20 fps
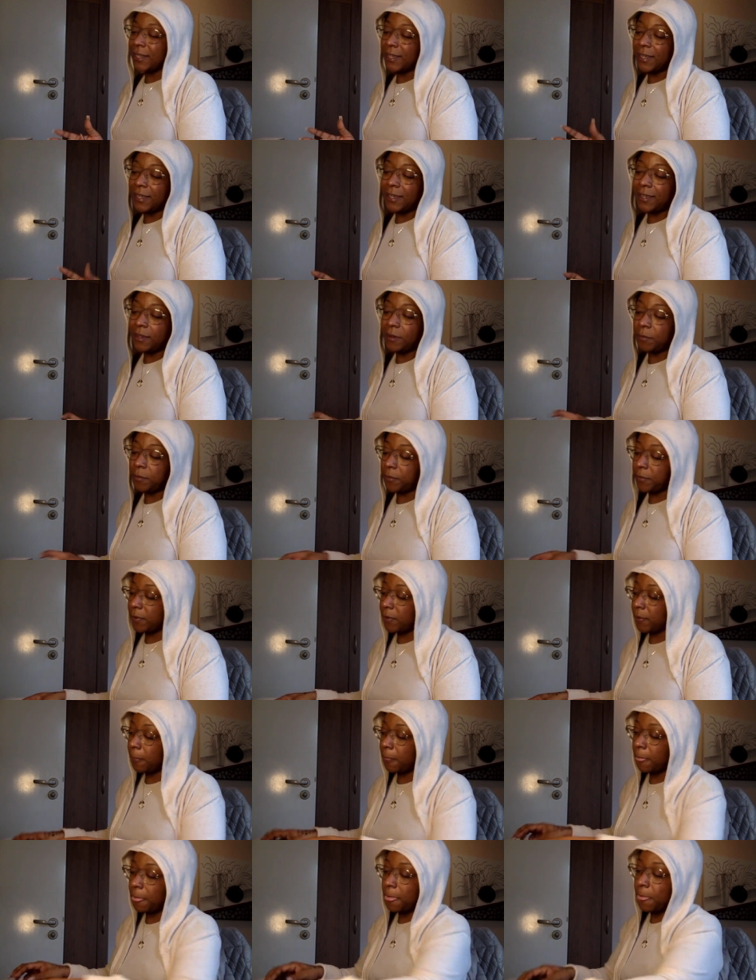of hip.
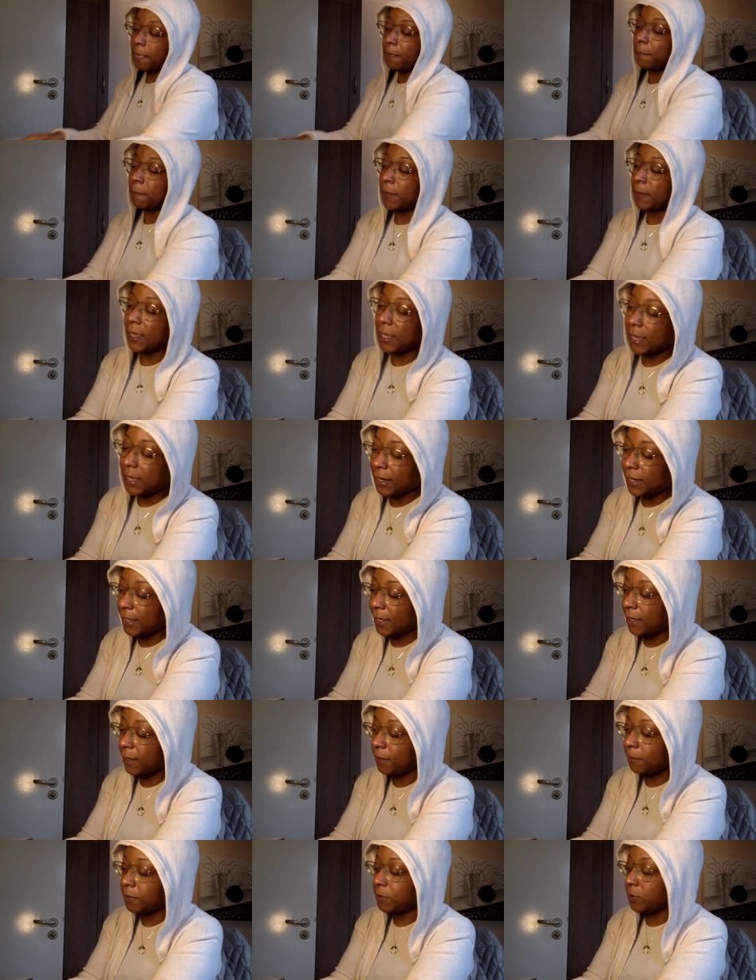They kind of
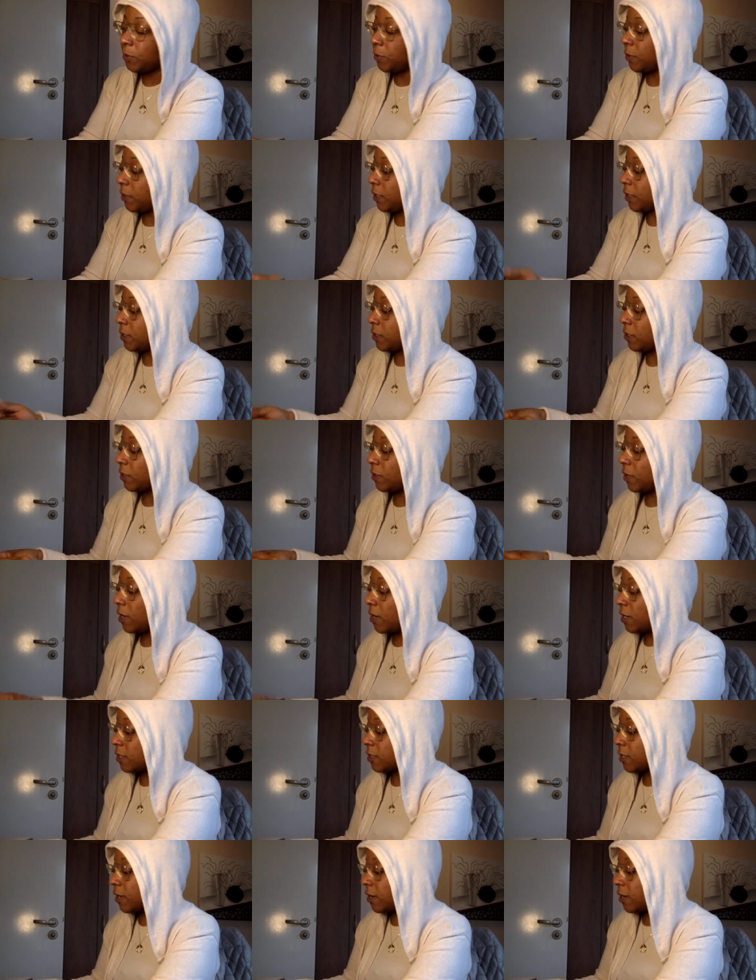hip to it. It's gonna cause an